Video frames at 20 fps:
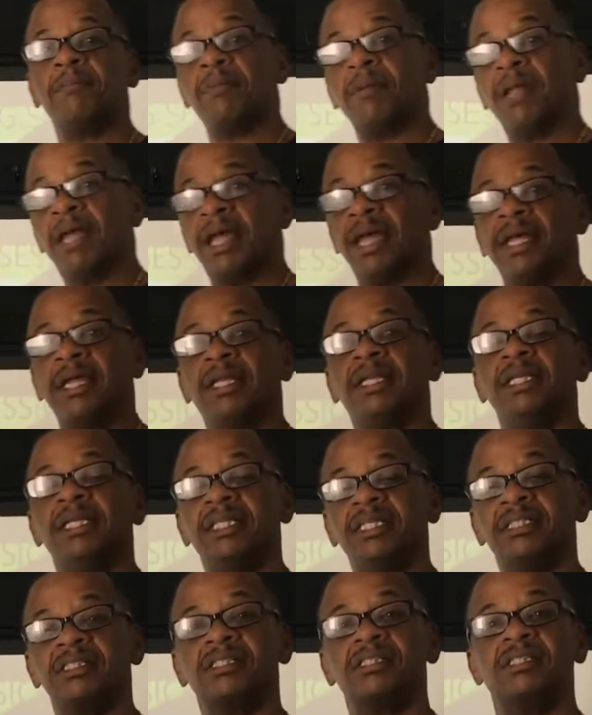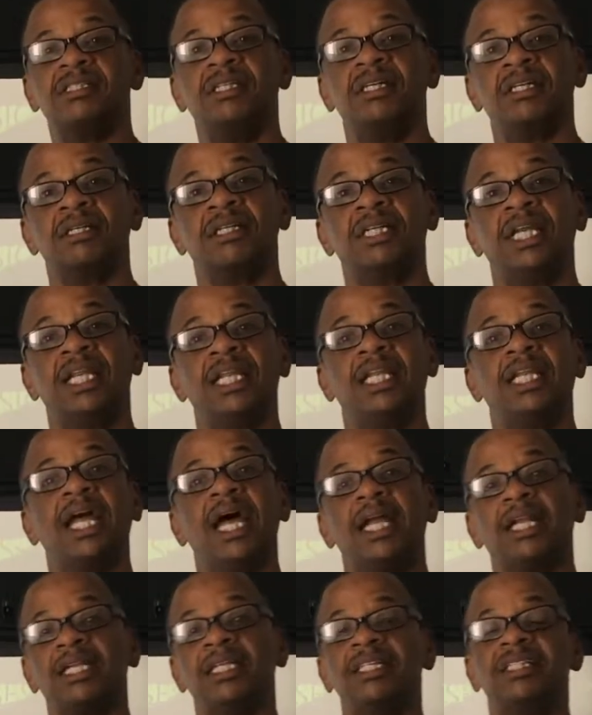plan is getting
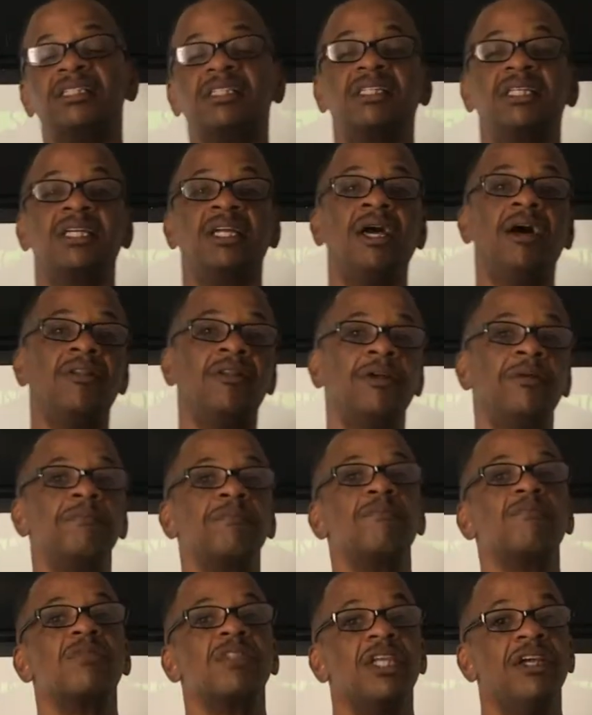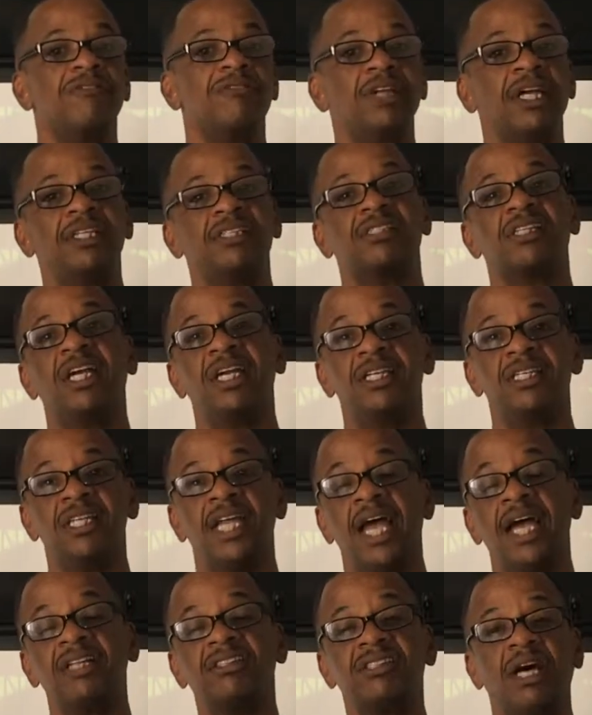that list together. If they say,
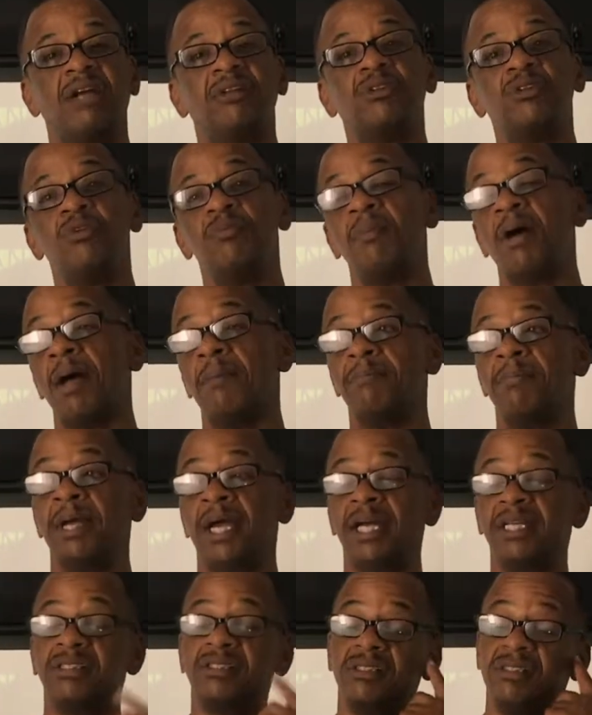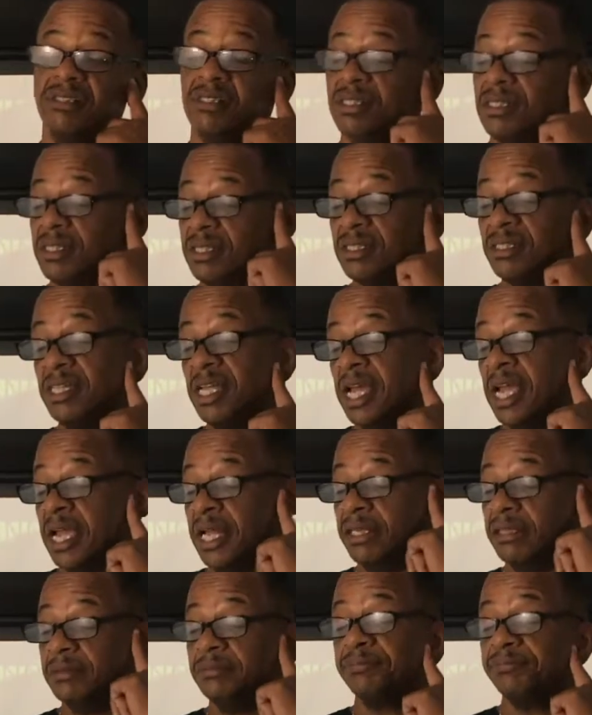yes, I'll do my best,
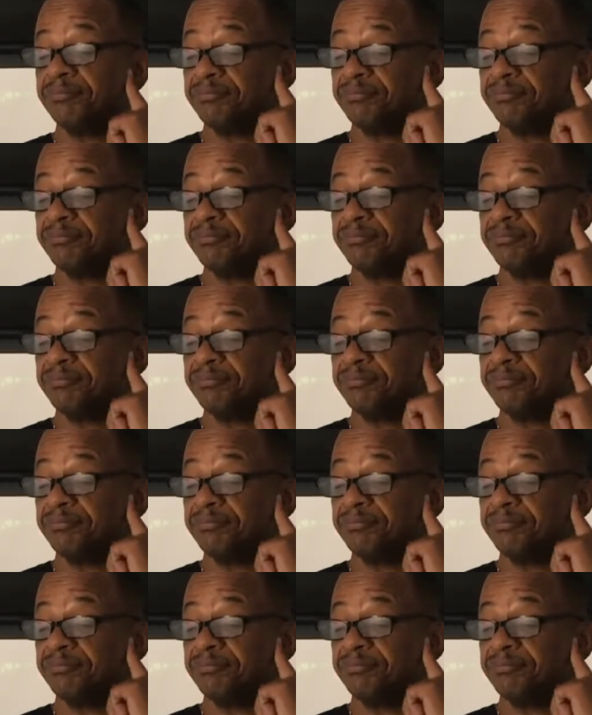then,